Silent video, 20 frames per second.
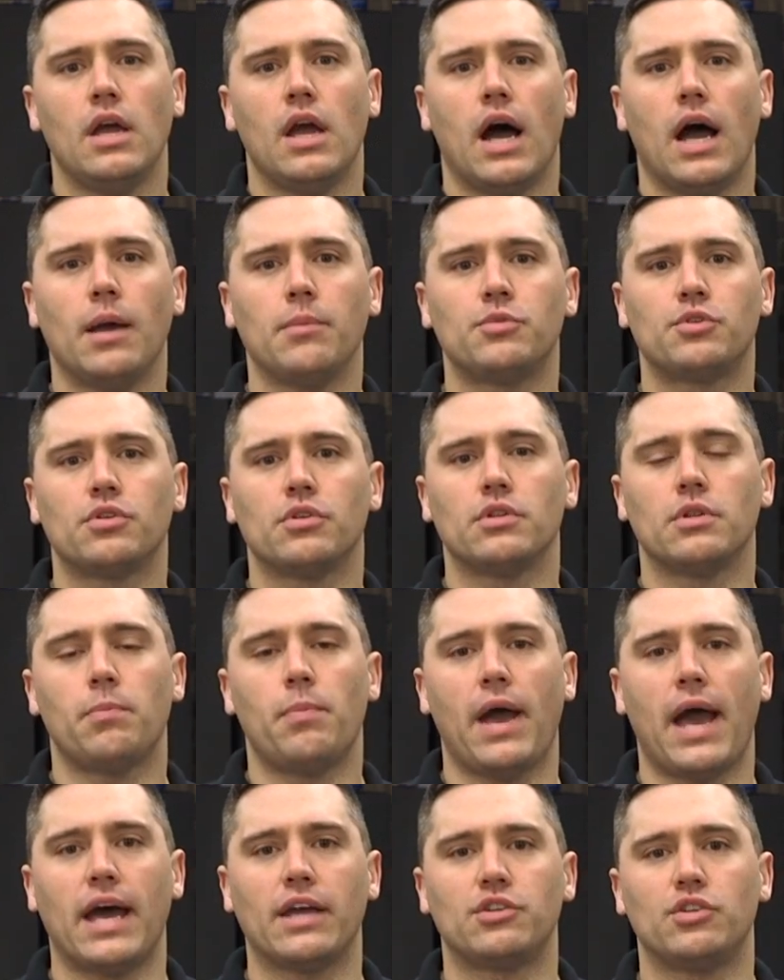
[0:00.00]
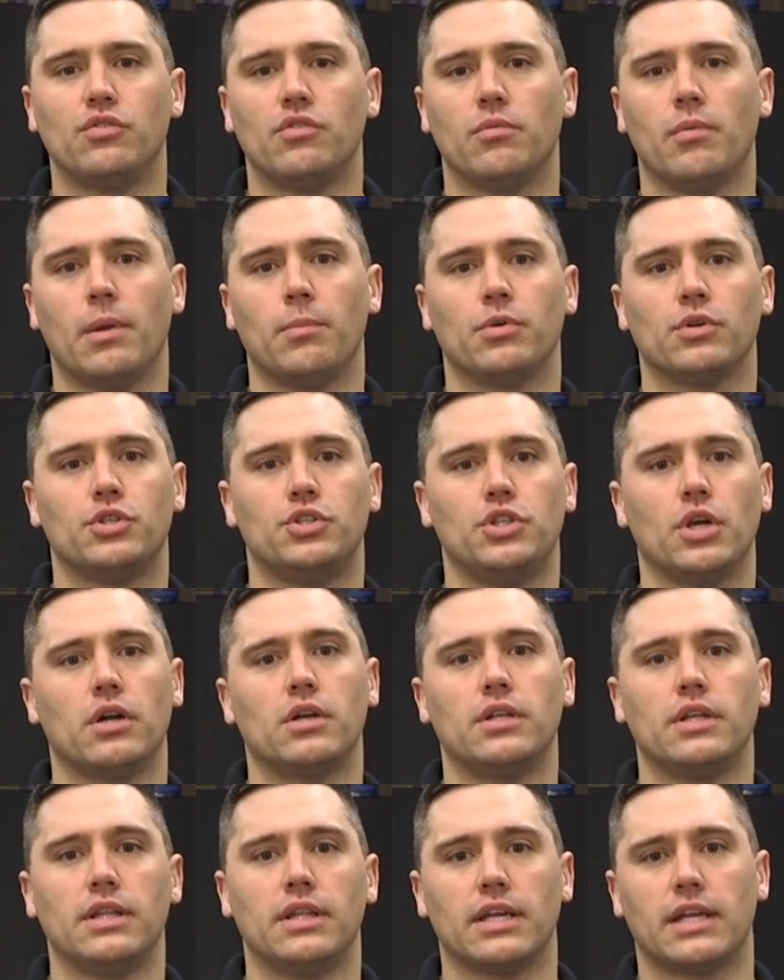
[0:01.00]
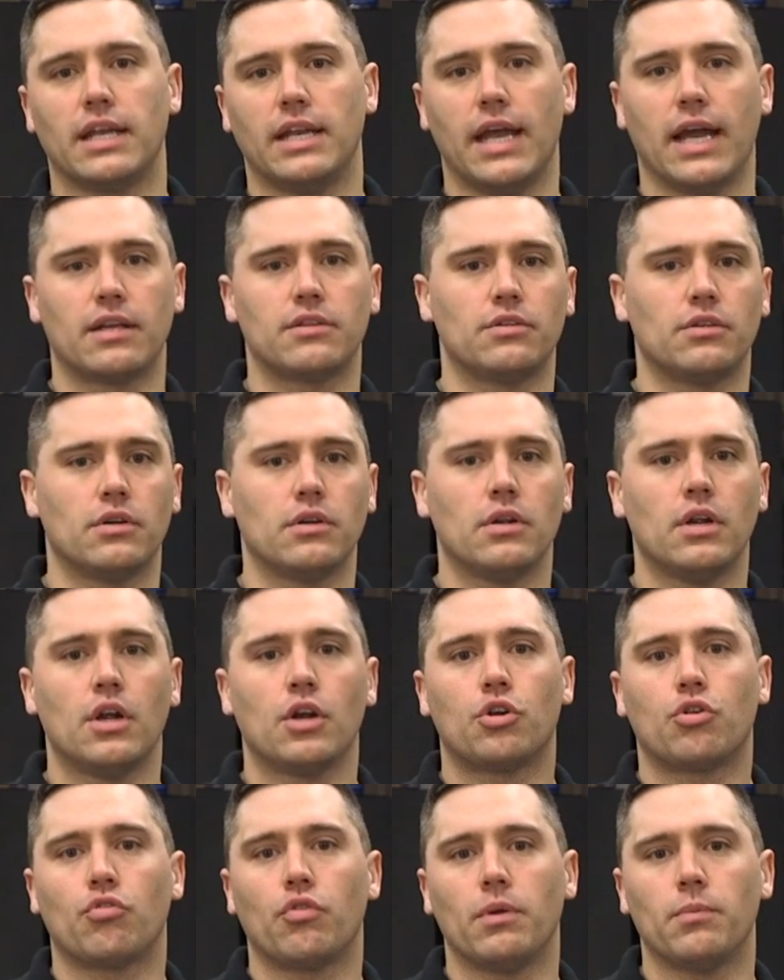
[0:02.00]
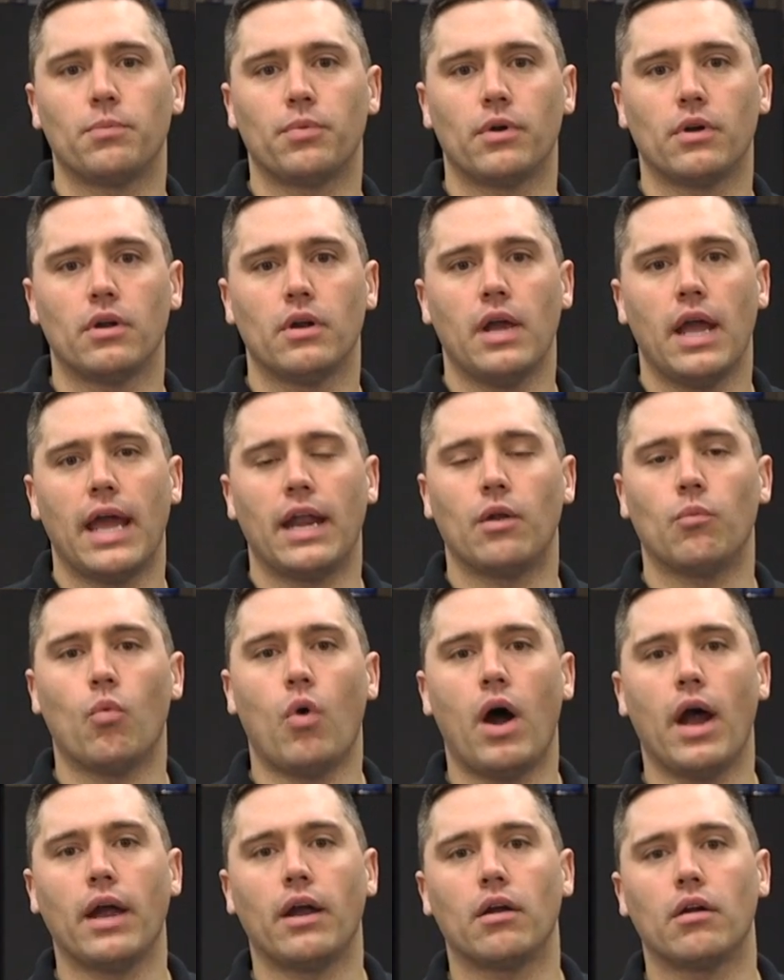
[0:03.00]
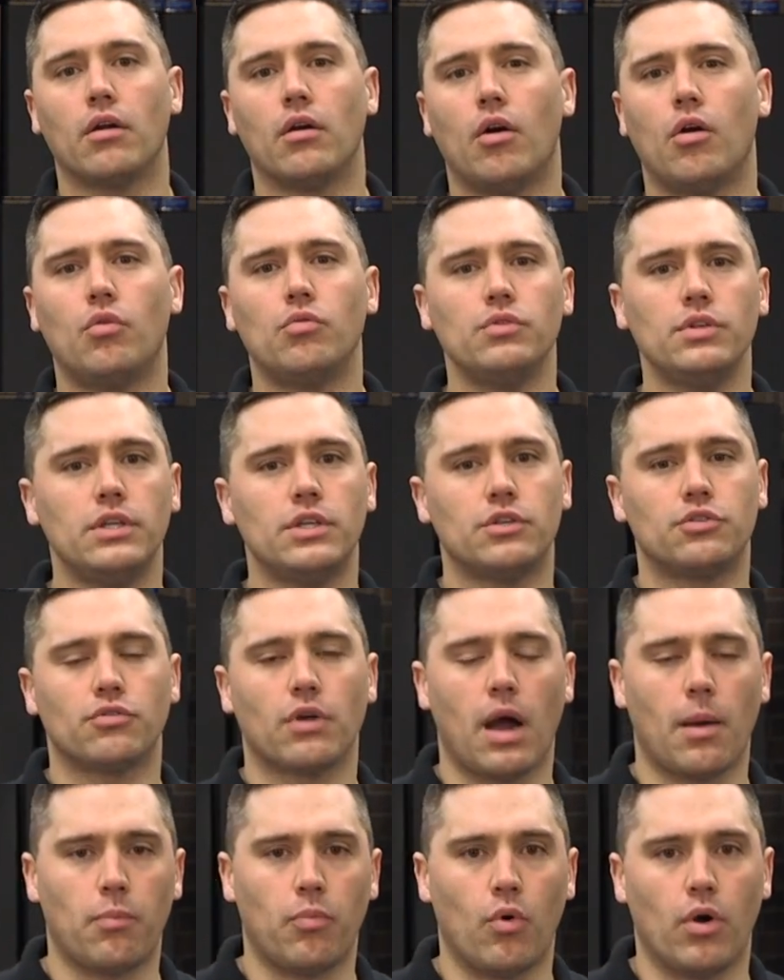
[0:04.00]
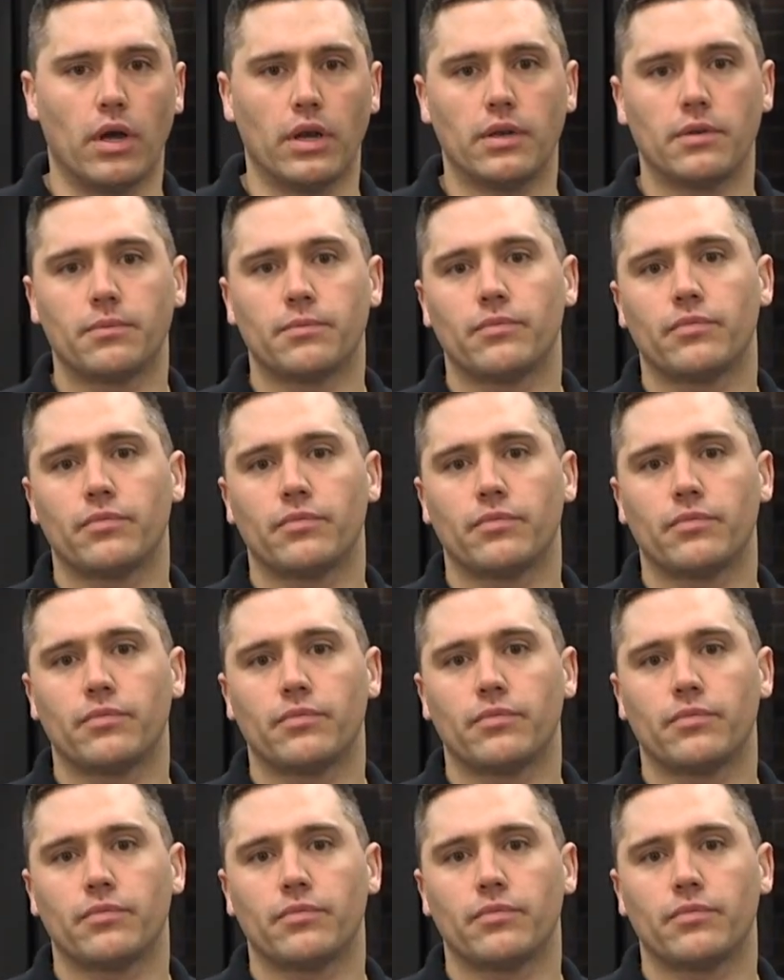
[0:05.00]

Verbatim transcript: I'm sure in the past you remember juggling the connector, crimper, and wire only to drop one.